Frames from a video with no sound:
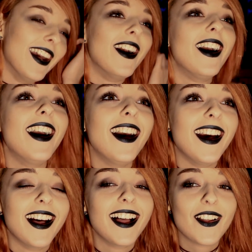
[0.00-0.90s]

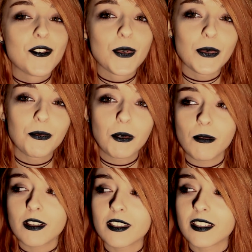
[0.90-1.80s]
What
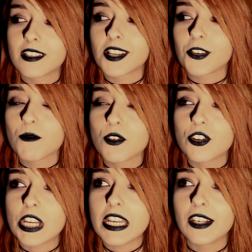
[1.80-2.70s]
would such a
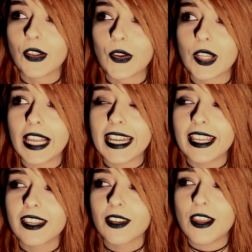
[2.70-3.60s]
machine look
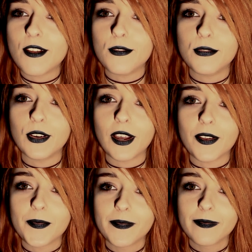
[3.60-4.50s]
like if,
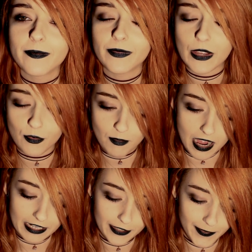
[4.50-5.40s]
never
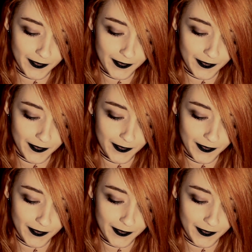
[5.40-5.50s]
mind.